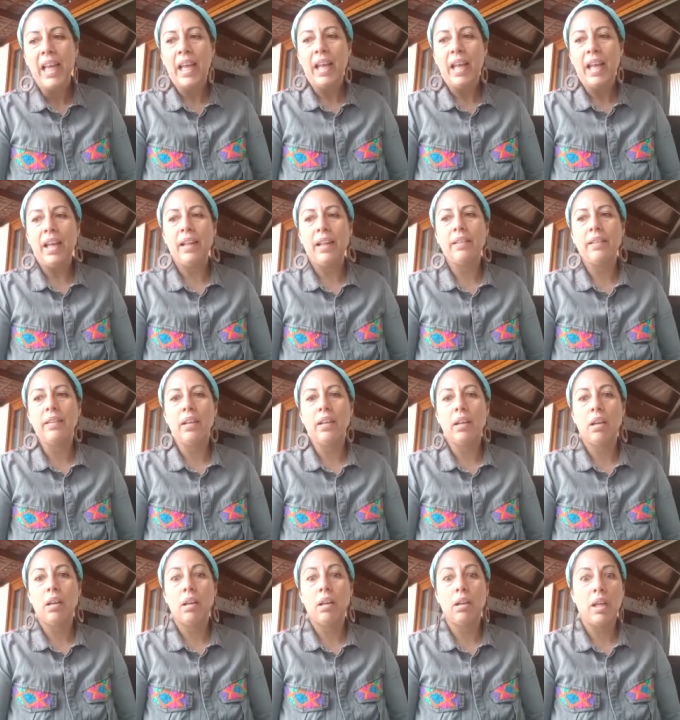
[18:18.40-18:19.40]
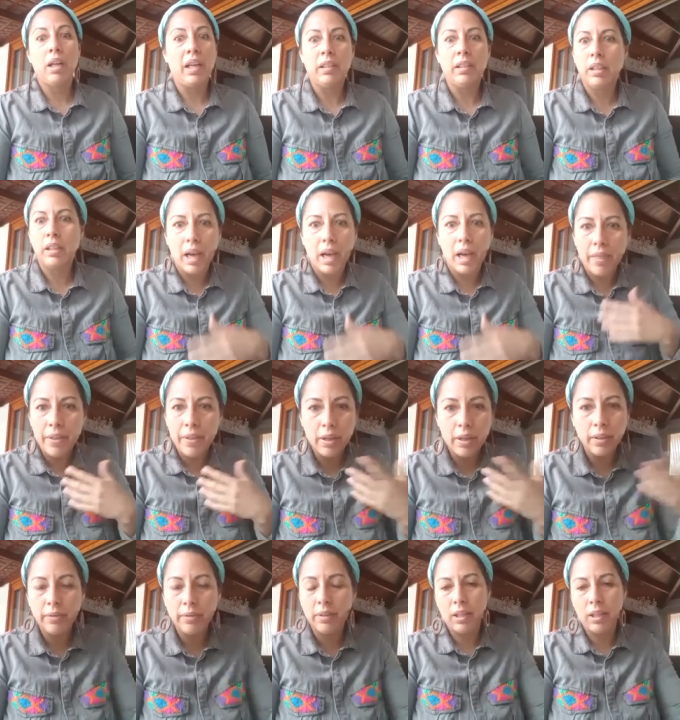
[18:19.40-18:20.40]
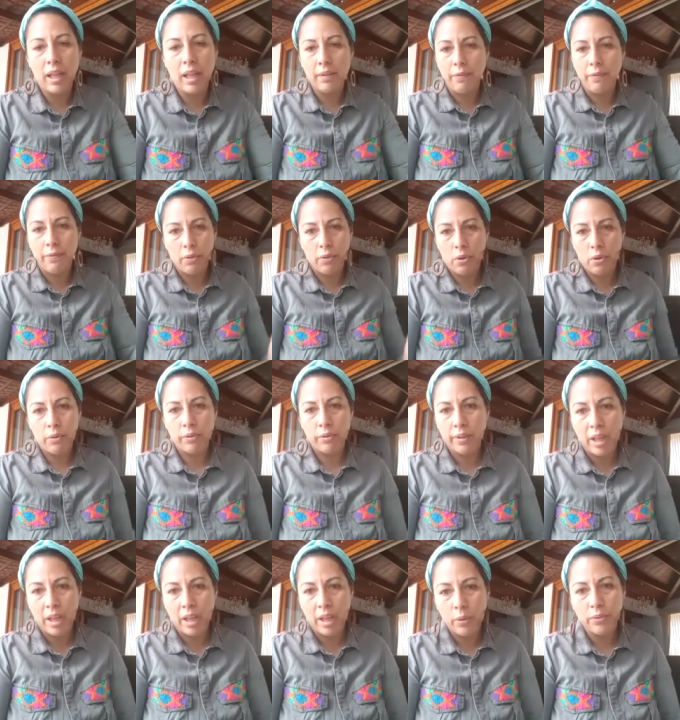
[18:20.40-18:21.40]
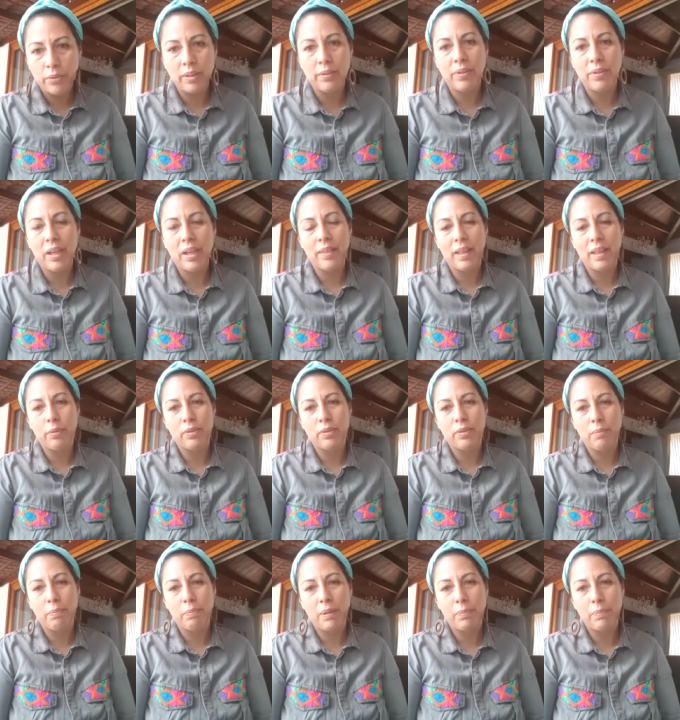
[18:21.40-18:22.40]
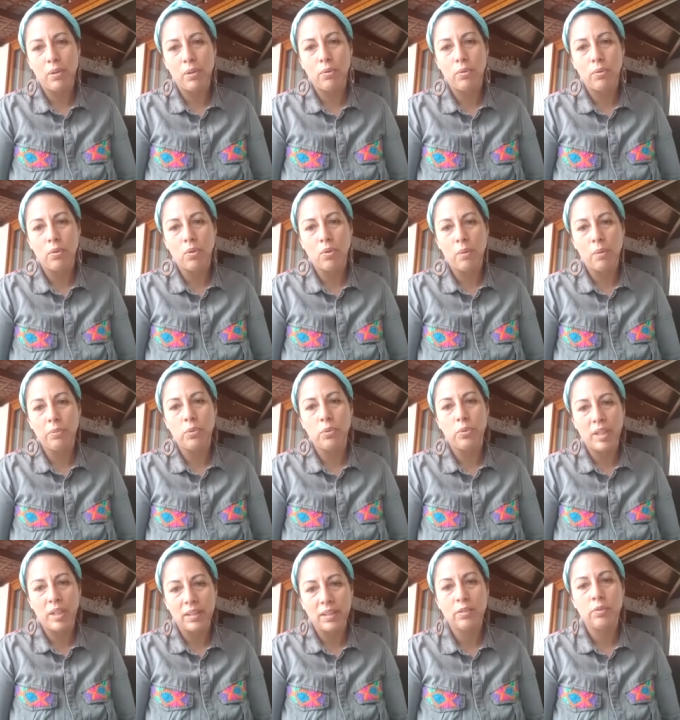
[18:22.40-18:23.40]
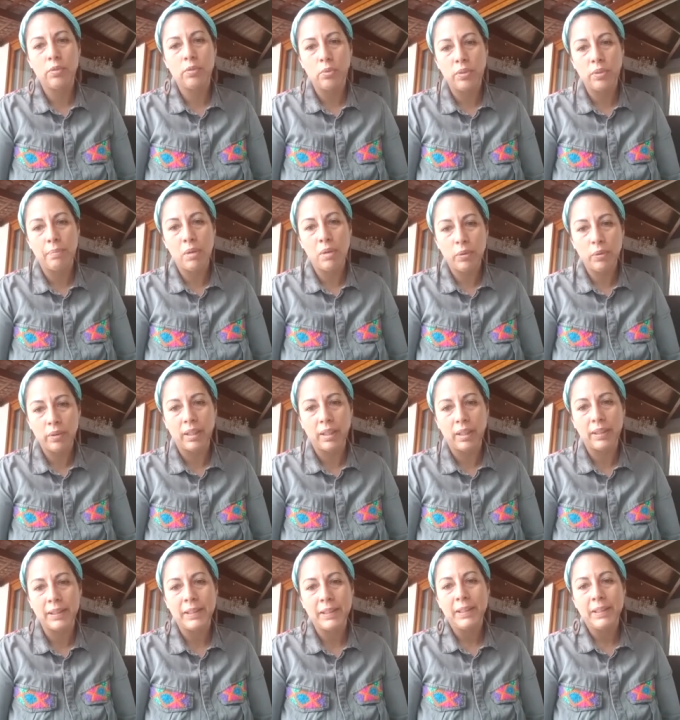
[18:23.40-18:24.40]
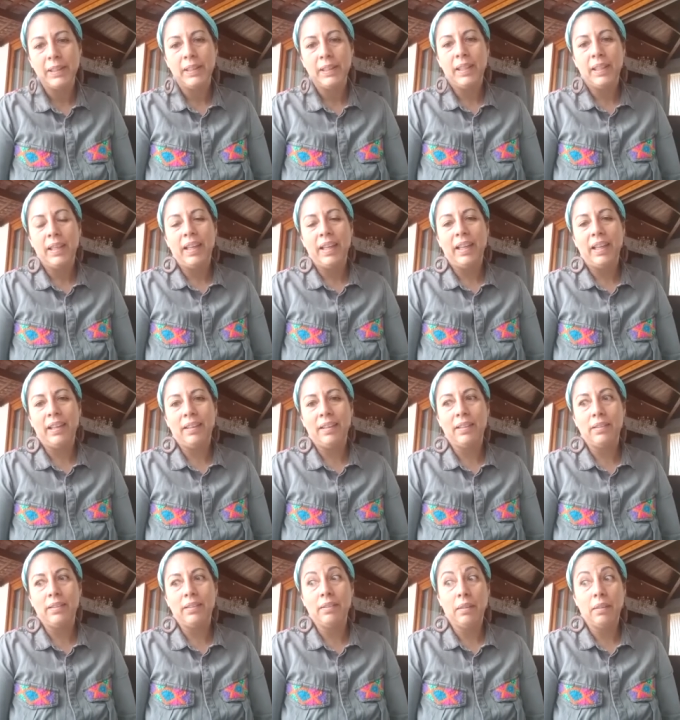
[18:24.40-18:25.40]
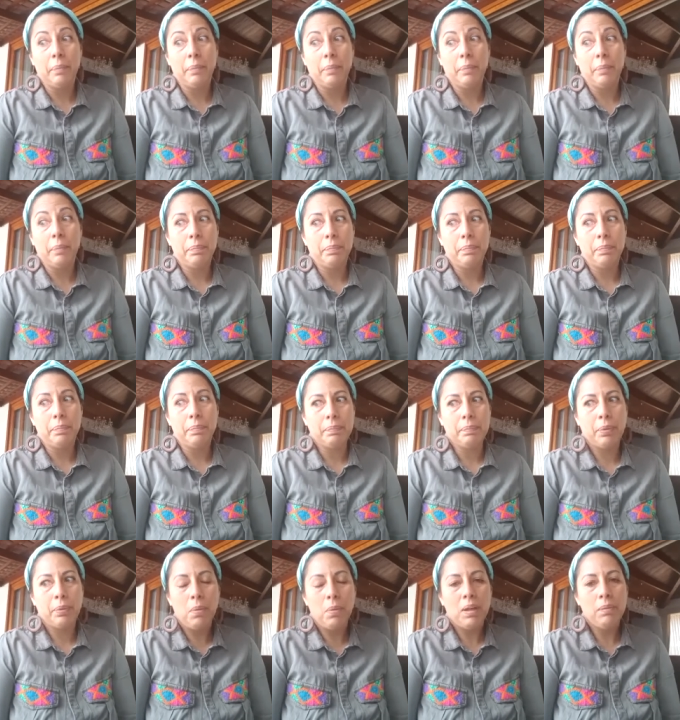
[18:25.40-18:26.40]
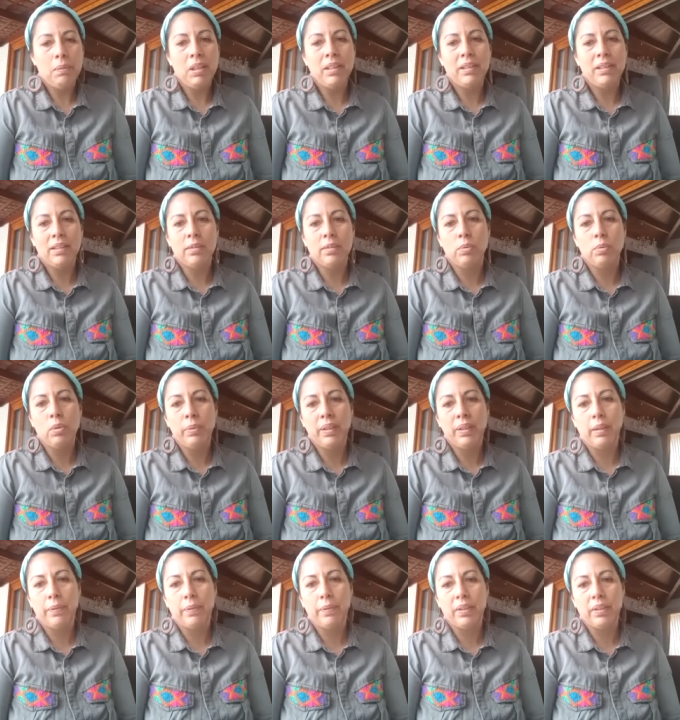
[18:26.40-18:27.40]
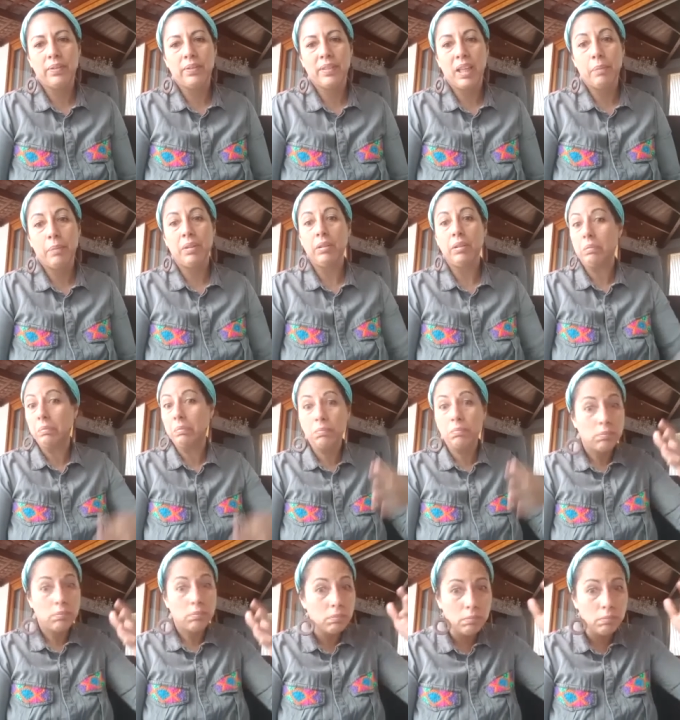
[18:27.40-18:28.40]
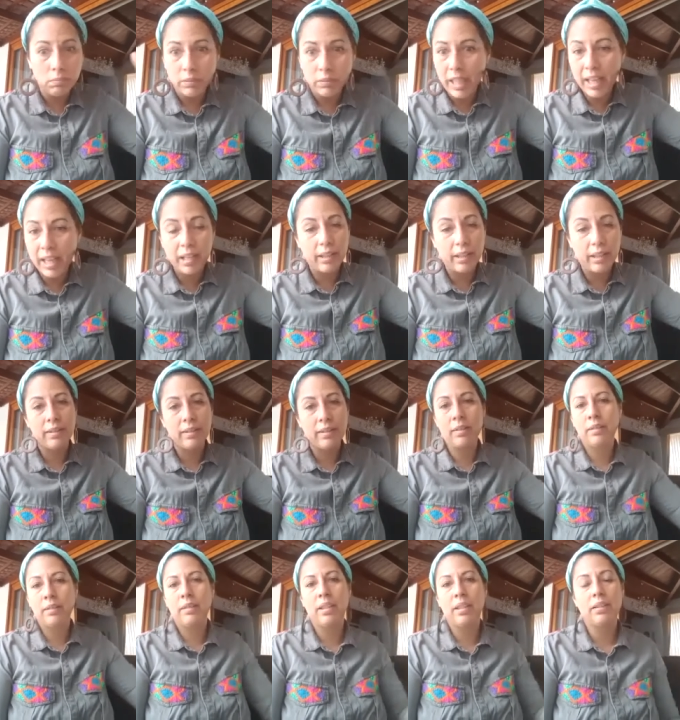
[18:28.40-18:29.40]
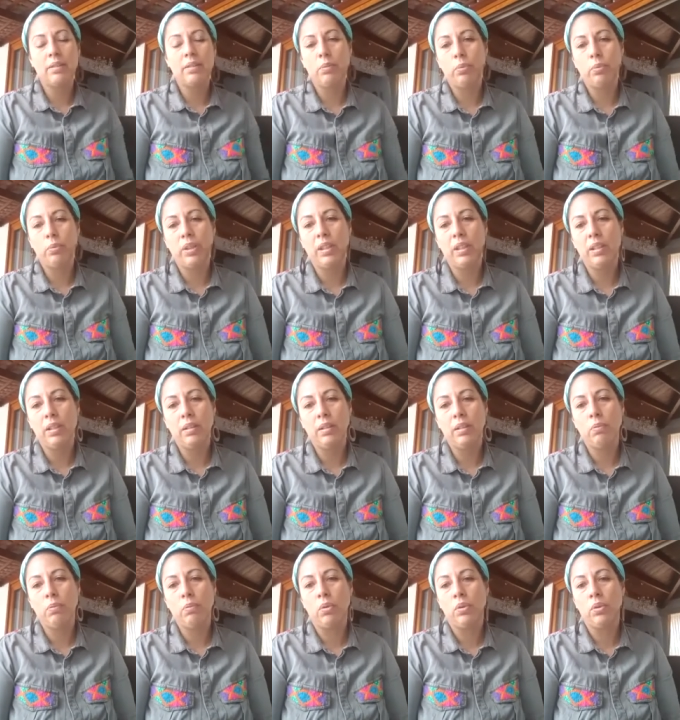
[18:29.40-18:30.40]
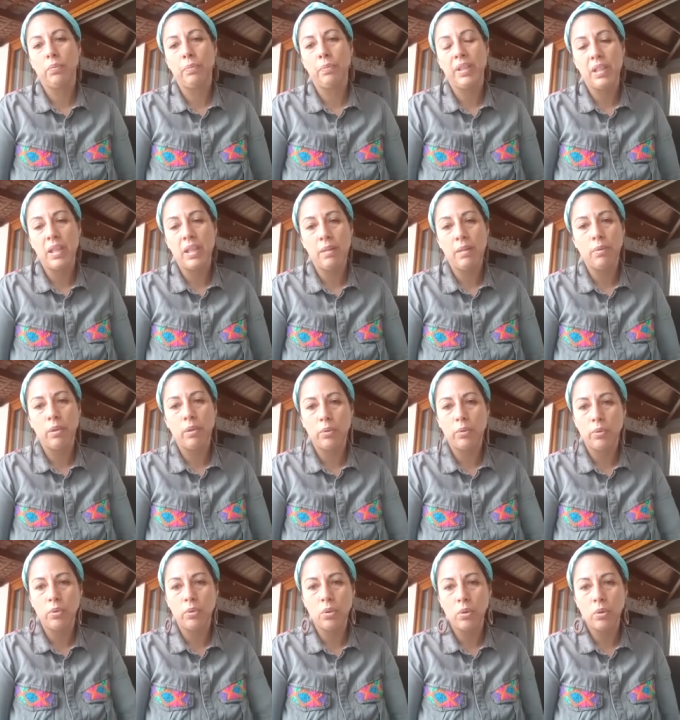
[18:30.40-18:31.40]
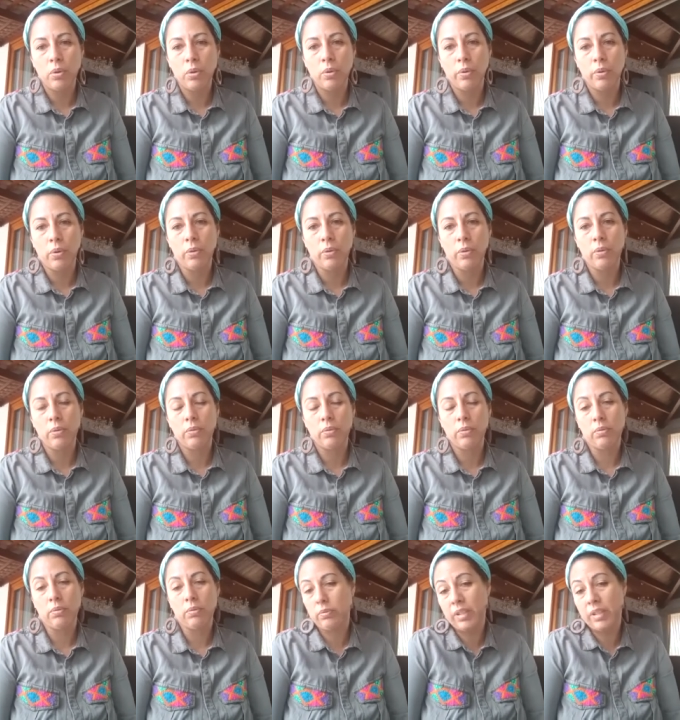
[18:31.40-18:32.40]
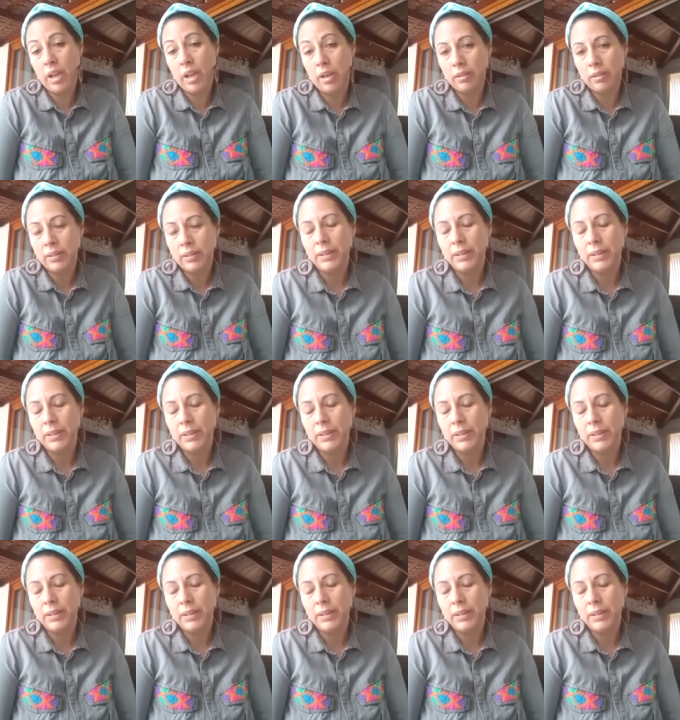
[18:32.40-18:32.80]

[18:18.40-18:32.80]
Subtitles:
and gathers like 4,000, 5,000 people who come to dance to the mountain. And probably this will be the first time in decades that we won't be able to go there.